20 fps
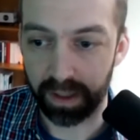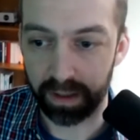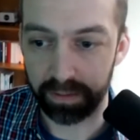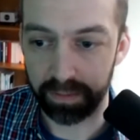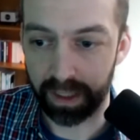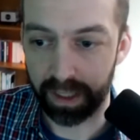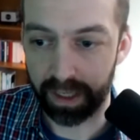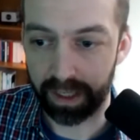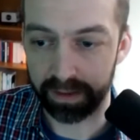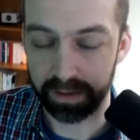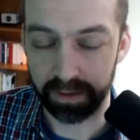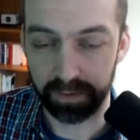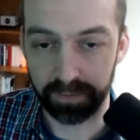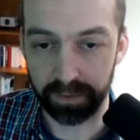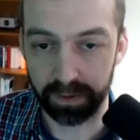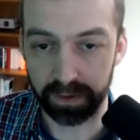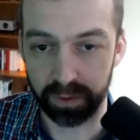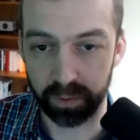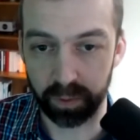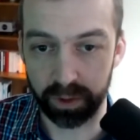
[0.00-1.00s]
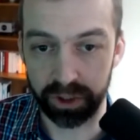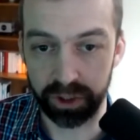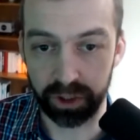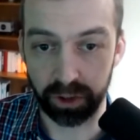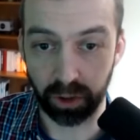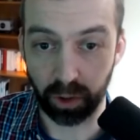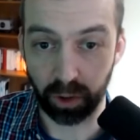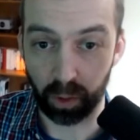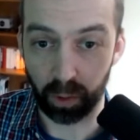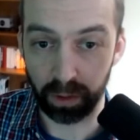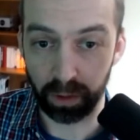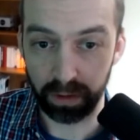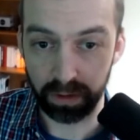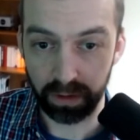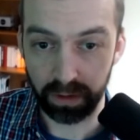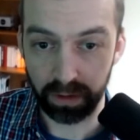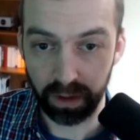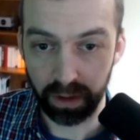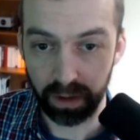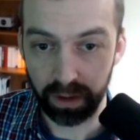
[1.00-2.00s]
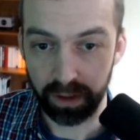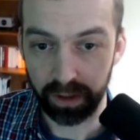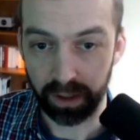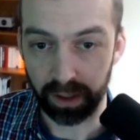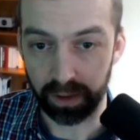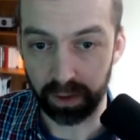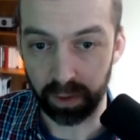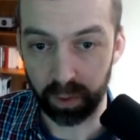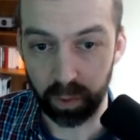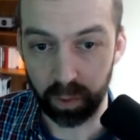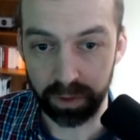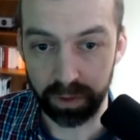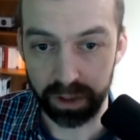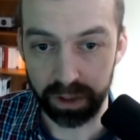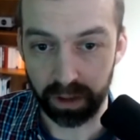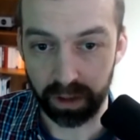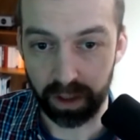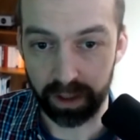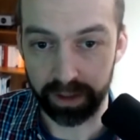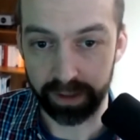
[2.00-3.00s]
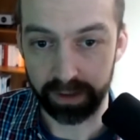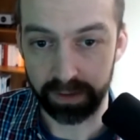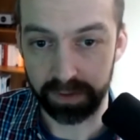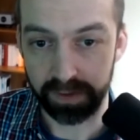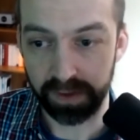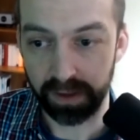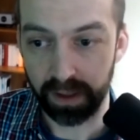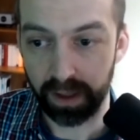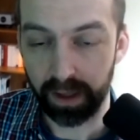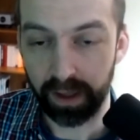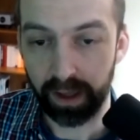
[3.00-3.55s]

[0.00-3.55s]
I'm going to ask first, what is your goal and who is your audience?